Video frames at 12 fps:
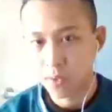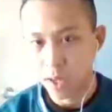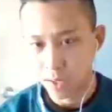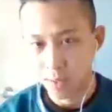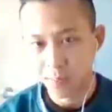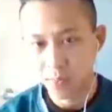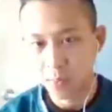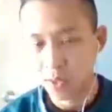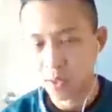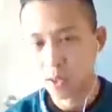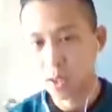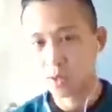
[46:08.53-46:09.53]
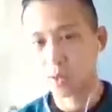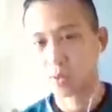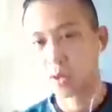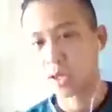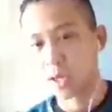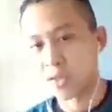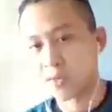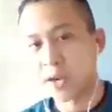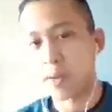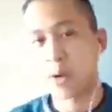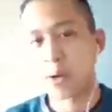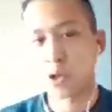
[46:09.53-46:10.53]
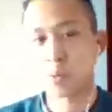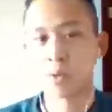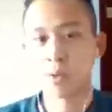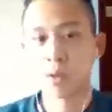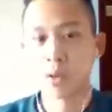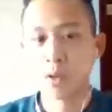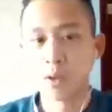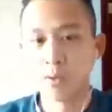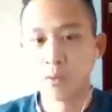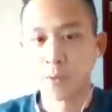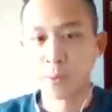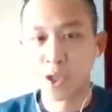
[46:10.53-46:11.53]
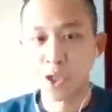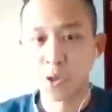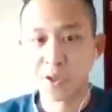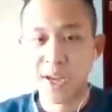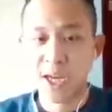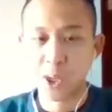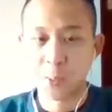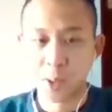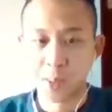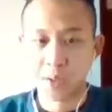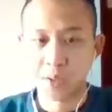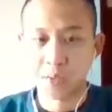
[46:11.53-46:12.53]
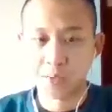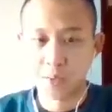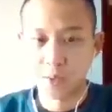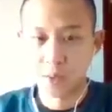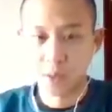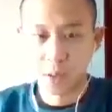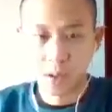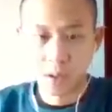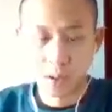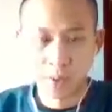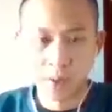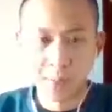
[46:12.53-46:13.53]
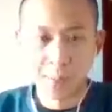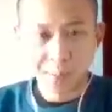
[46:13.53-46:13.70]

Yeah, right. So it's very punishable from just your dash perspective, right?